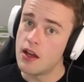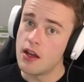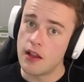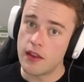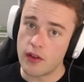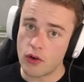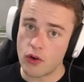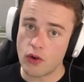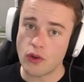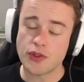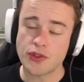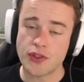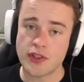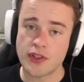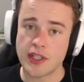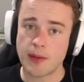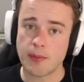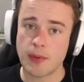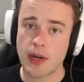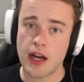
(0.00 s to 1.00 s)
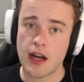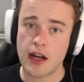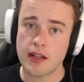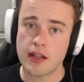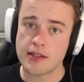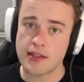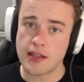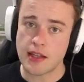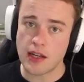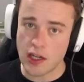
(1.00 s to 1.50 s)
There are also some
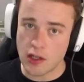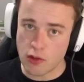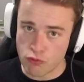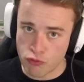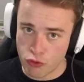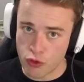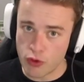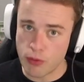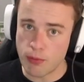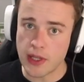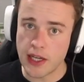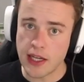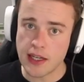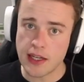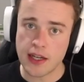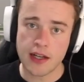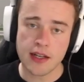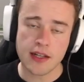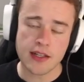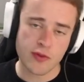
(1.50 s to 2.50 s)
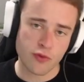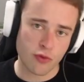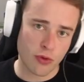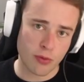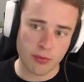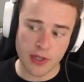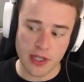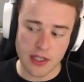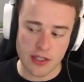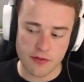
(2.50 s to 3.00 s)
cards that are Runeblade cards,
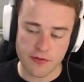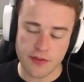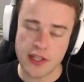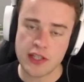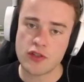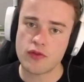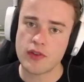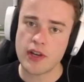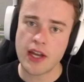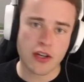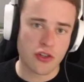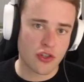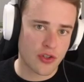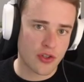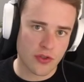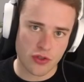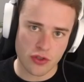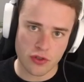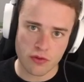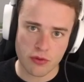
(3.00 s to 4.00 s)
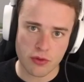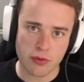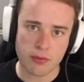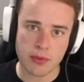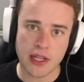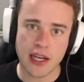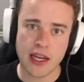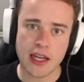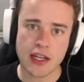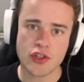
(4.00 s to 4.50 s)
Runeblade defense reactions or
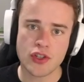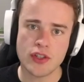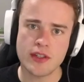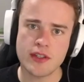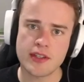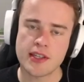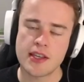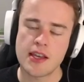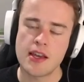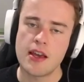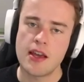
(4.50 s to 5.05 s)
Runeblade actions,